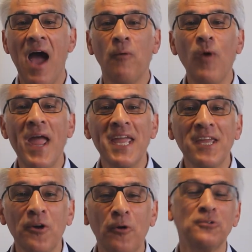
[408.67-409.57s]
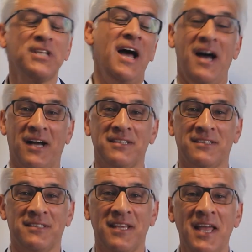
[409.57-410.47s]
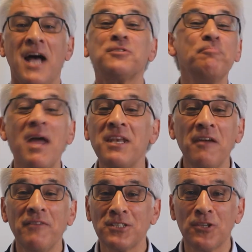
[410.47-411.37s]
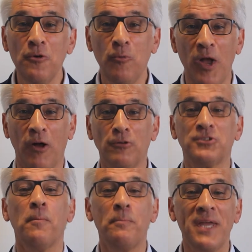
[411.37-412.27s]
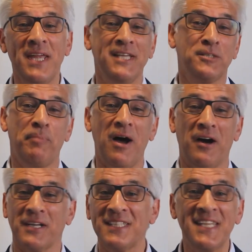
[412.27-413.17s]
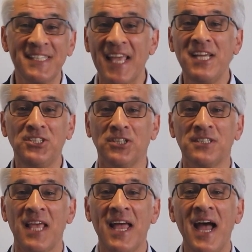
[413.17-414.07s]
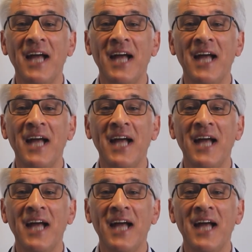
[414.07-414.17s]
where he calls us, as many of us who will, to be his partners, his agents,